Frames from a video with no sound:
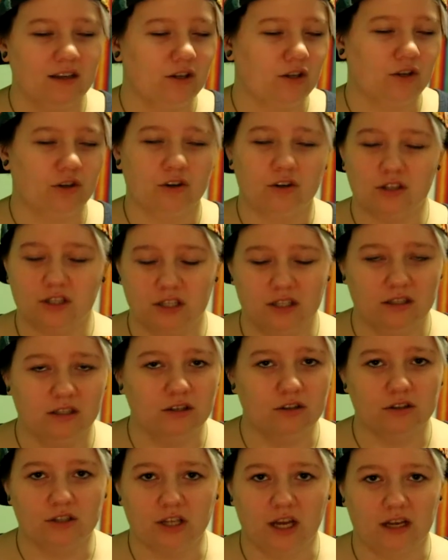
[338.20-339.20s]
You're,
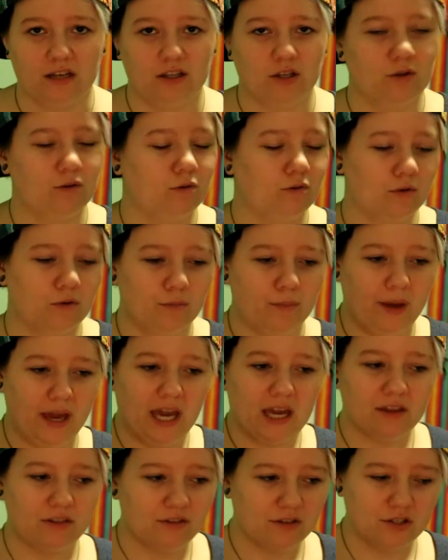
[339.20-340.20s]
you're done. You, you
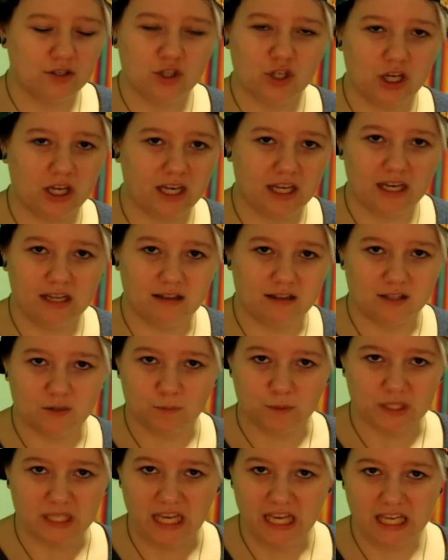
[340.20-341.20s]
bake this chicken in this
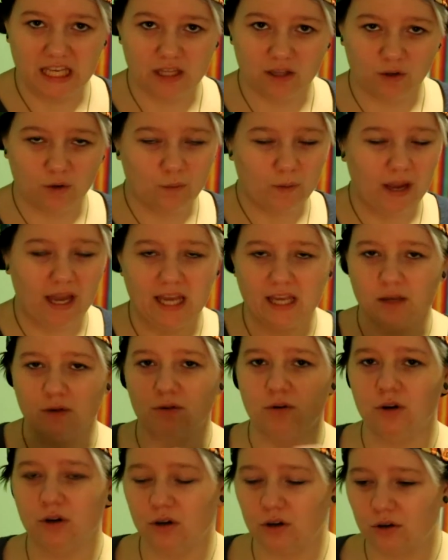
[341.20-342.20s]
particular way. You
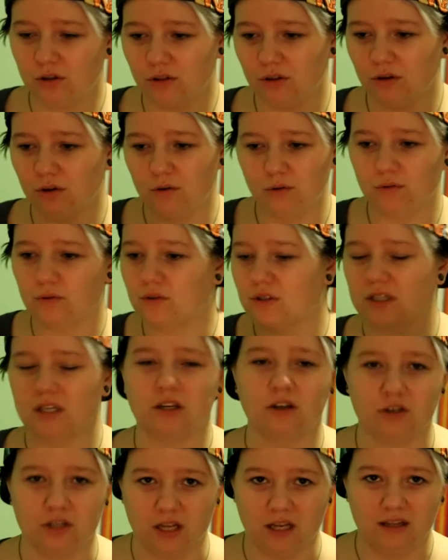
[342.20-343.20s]
cook the noodles and
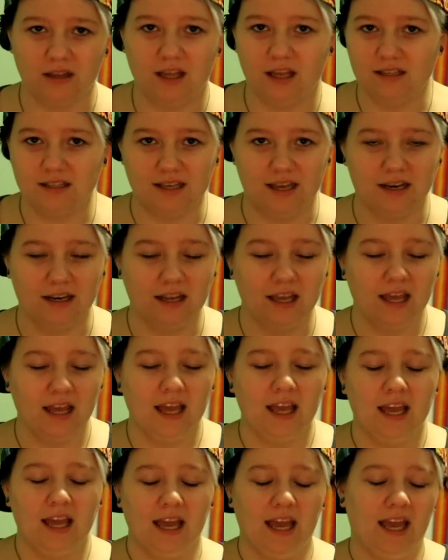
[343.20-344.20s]
you're done. That's it.
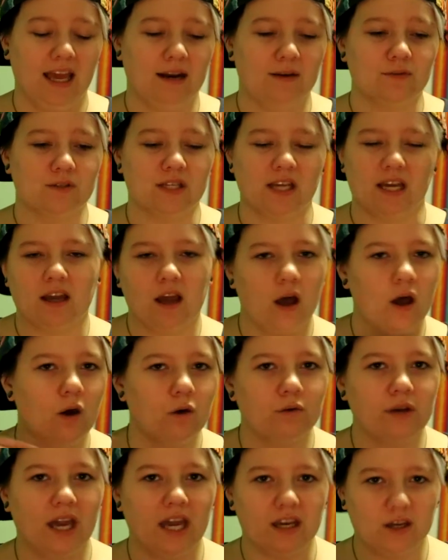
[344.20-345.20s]
And I was like,
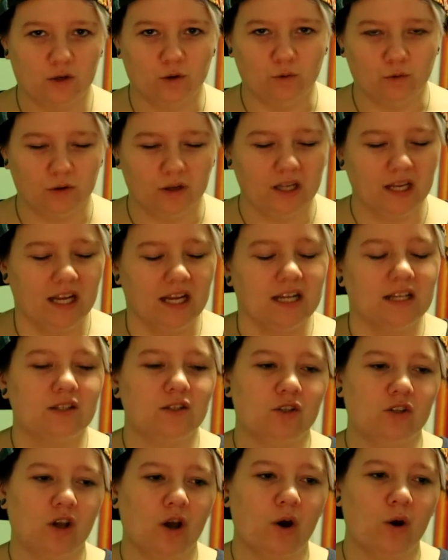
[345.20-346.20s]
okay, cool.
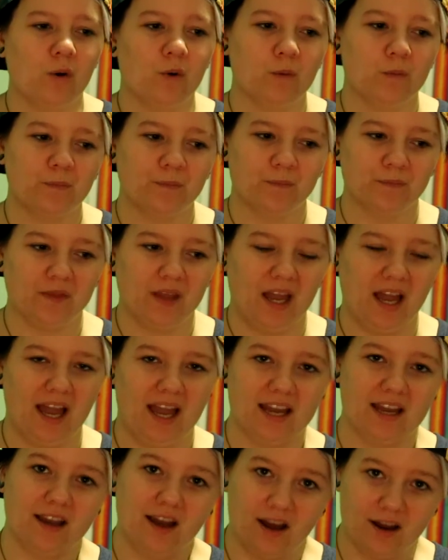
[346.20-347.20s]
So
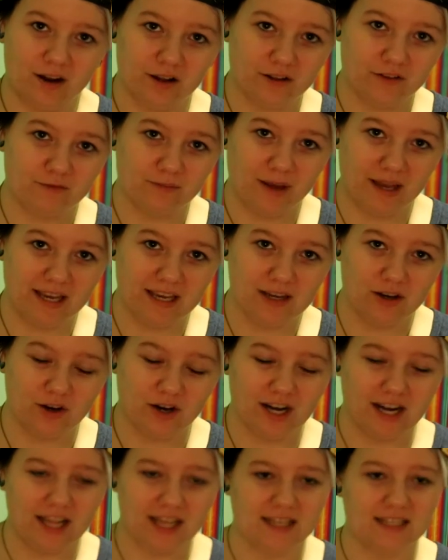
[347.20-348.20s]
I got all of my
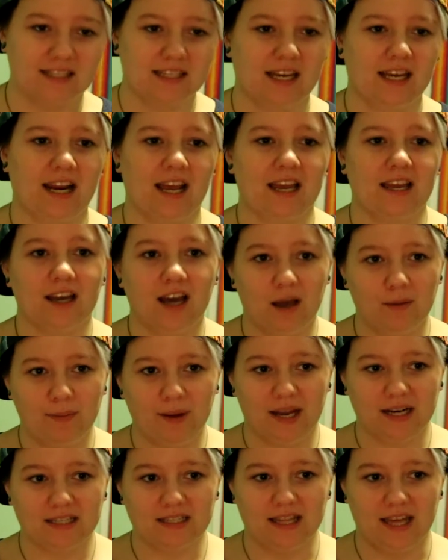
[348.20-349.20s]
ingredients and I got
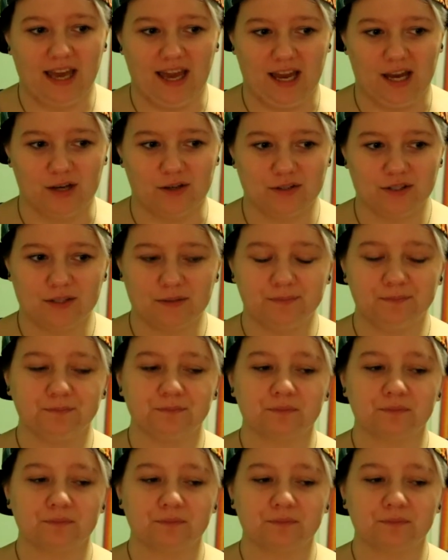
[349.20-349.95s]
back to the house